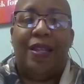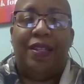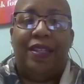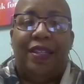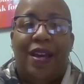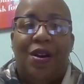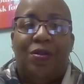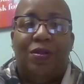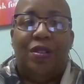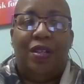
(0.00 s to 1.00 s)
that link
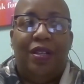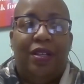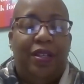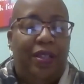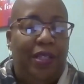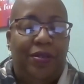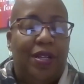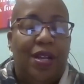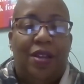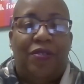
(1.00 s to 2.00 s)
out either
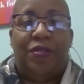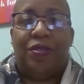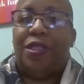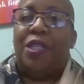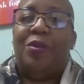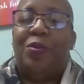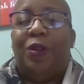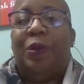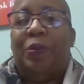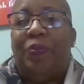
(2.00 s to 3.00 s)
tonight or first thing in the morning.